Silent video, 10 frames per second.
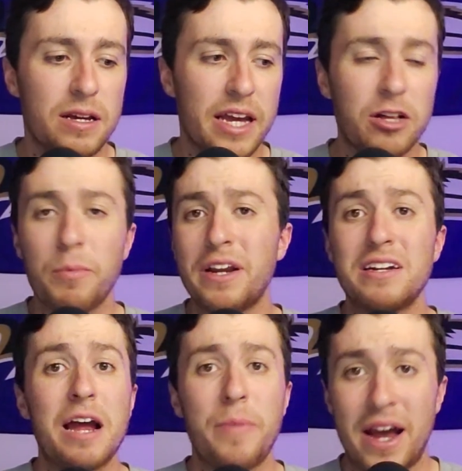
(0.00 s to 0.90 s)
he completed
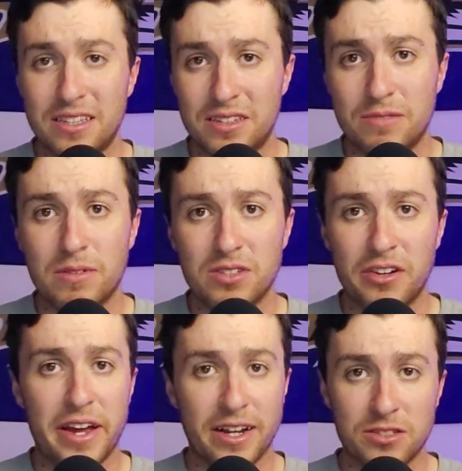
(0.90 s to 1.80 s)
9 passes
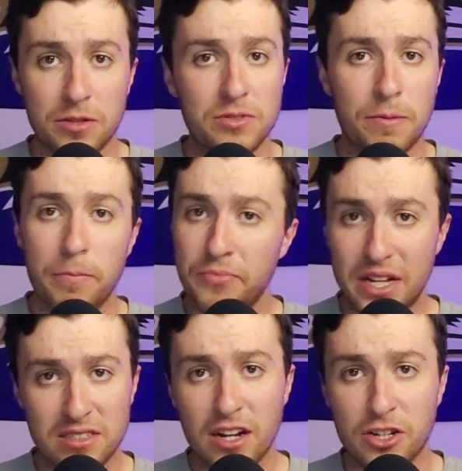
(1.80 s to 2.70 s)
Sunday against Houston.
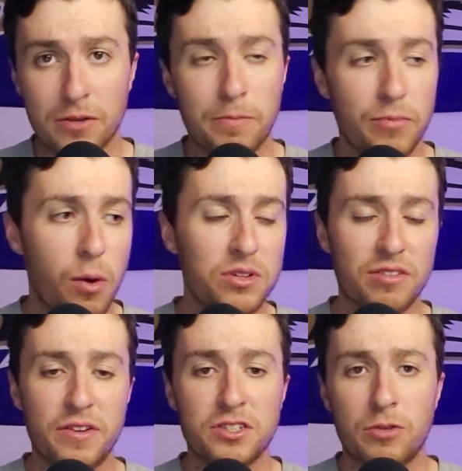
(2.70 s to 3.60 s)
That's not good. Lowest
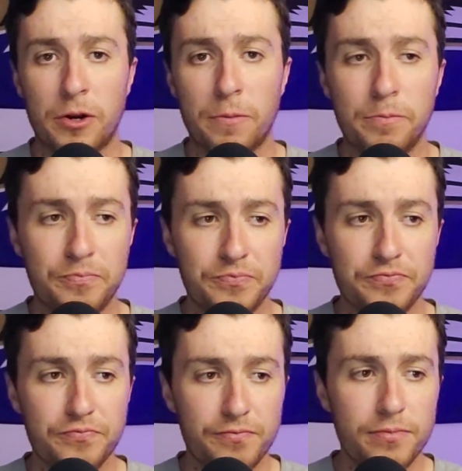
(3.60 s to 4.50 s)
of his career.
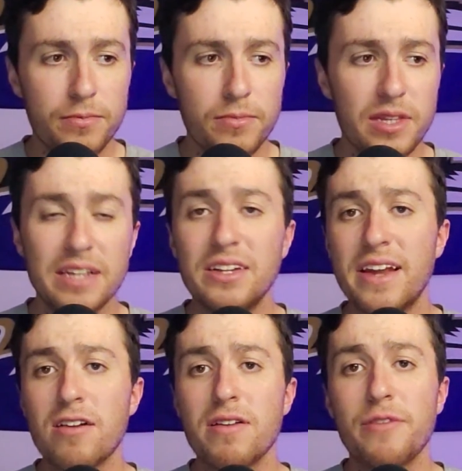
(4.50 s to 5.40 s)
And the
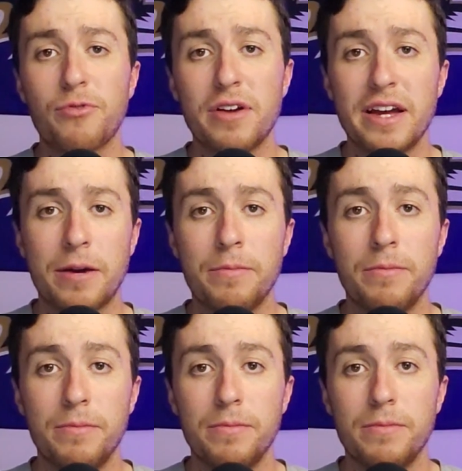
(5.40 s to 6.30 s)
narrative for him
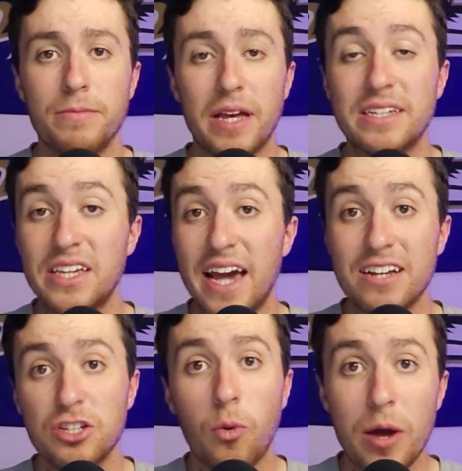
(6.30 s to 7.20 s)
is he
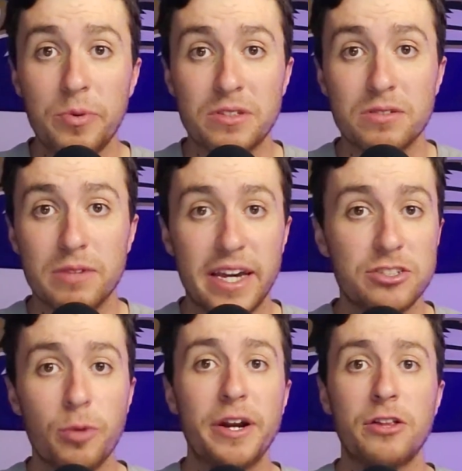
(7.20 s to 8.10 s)
has no weapons. He
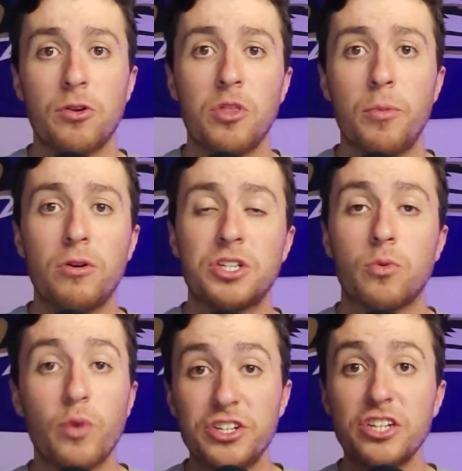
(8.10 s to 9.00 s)
has nobody to throw the ball to,
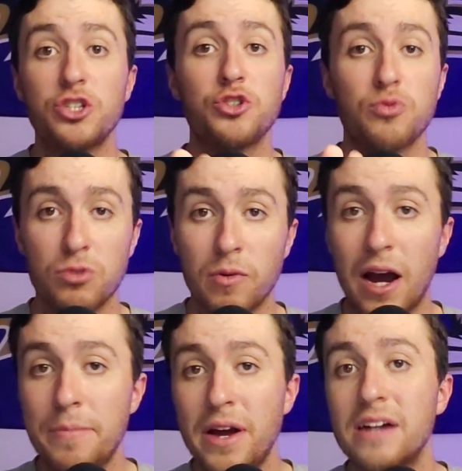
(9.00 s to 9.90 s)
which is true.
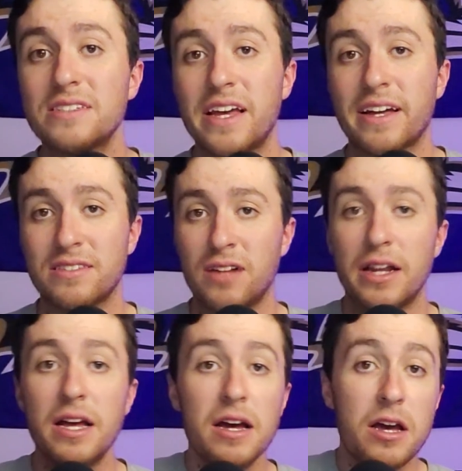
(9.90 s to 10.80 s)
I'm not saying it's
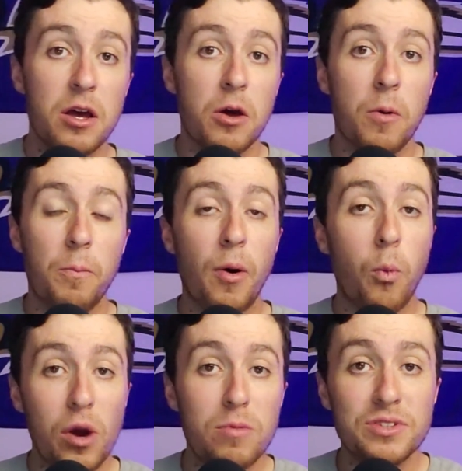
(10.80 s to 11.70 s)
not. But
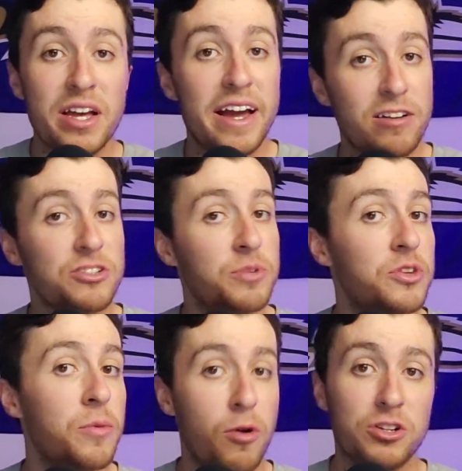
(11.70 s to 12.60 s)
where was that energy
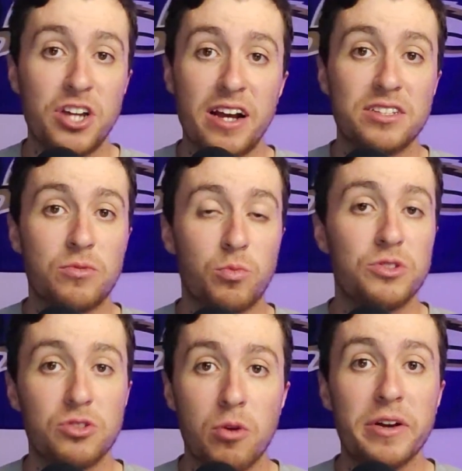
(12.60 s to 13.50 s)
when Lamar Jackson
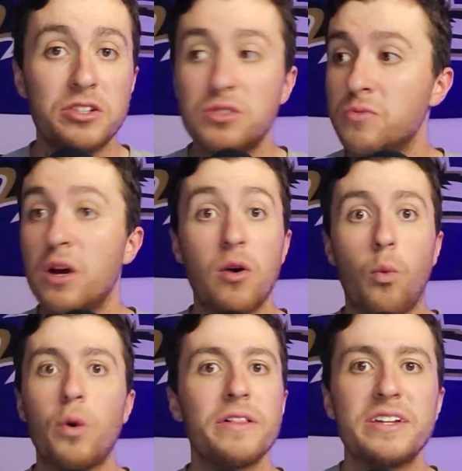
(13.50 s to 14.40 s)
was throwing to
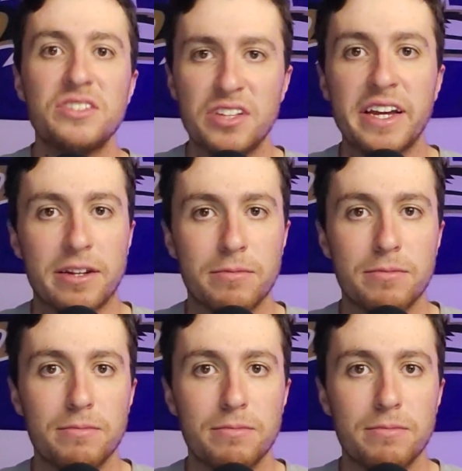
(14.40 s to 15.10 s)
Willie Snead?